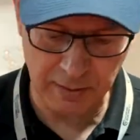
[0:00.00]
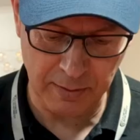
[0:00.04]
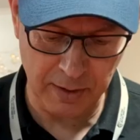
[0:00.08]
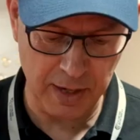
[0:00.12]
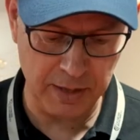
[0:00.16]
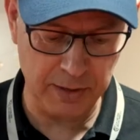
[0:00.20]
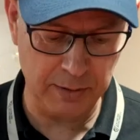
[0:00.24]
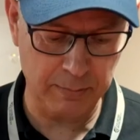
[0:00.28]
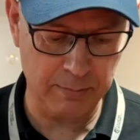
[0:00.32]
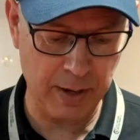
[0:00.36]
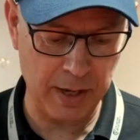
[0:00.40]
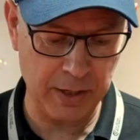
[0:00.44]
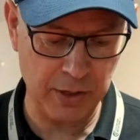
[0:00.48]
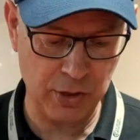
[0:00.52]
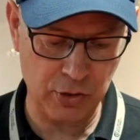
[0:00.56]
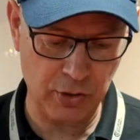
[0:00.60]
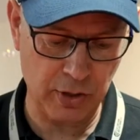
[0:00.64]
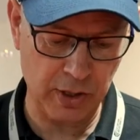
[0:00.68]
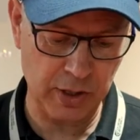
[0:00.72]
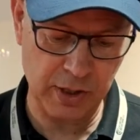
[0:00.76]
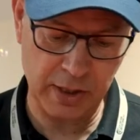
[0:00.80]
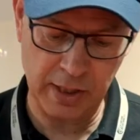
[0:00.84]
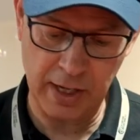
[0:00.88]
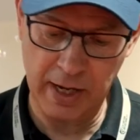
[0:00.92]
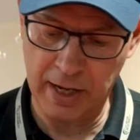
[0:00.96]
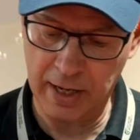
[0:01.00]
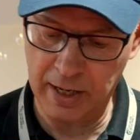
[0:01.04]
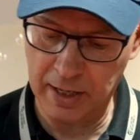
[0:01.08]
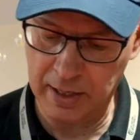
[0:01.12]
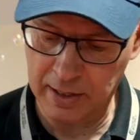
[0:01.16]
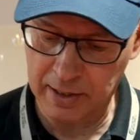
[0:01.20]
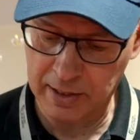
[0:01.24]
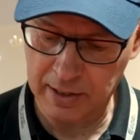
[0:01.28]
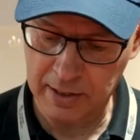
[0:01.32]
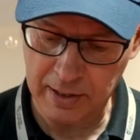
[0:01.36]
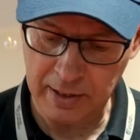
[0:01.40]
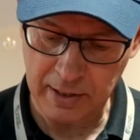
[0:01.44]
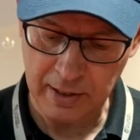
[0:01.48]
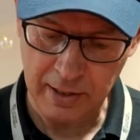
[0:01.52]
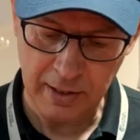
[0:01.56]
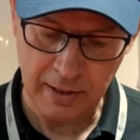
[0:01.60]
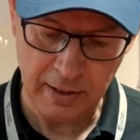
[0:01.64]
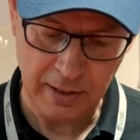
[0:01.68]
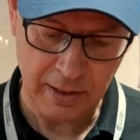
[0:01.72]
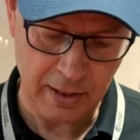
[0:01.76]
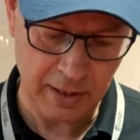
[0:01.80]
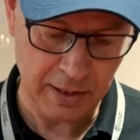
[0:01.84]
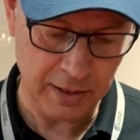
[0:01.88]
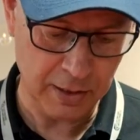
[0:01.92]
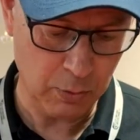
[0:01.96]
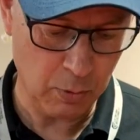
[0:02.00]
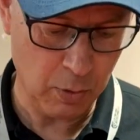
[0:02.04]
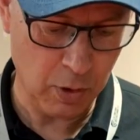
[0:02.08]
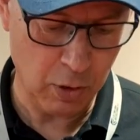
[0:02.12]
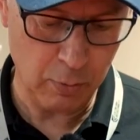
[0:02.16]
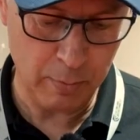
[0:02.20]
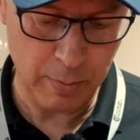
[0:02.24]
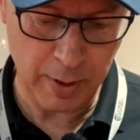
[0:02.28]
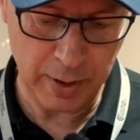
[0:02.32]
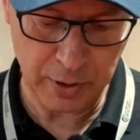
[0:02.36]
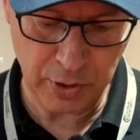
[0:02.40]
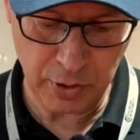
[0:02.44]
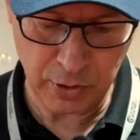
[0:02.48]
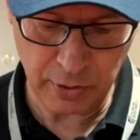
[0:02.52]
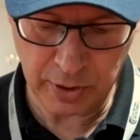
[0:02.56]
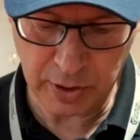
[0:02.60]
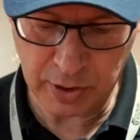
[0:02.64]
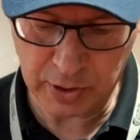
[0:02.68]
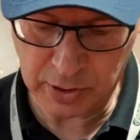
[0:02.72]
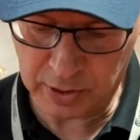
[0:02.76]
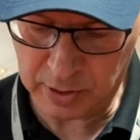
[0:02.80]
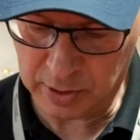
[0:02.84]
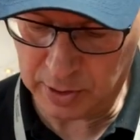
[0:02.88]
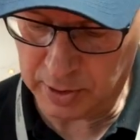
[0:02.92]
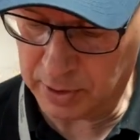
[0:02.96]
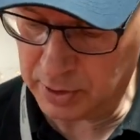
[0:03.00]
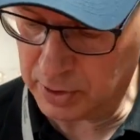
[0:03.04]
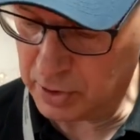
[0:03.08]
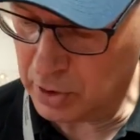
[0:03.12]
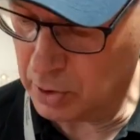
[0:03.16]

in Benchrest there, in the World Benchrest